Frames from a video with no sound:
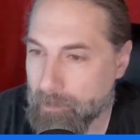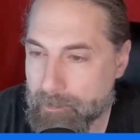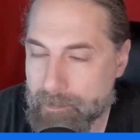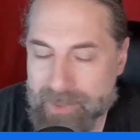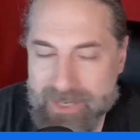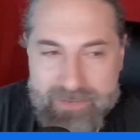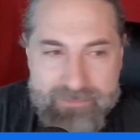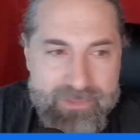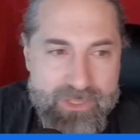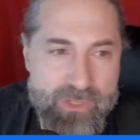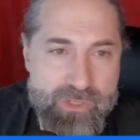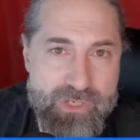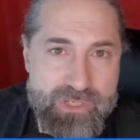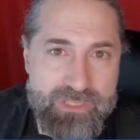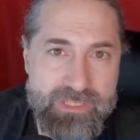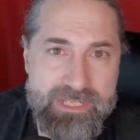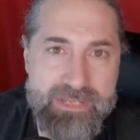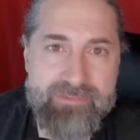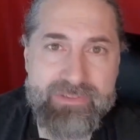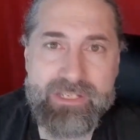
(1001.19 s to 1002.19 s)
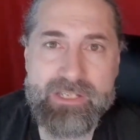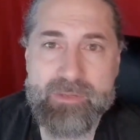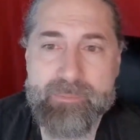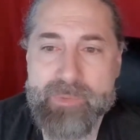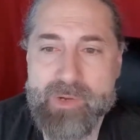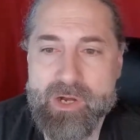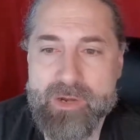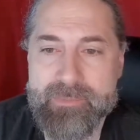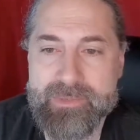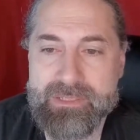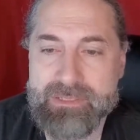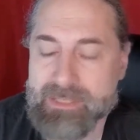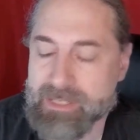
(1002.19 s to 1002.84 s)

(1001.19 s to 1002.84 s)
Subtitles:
But if they're just leaving an apartment,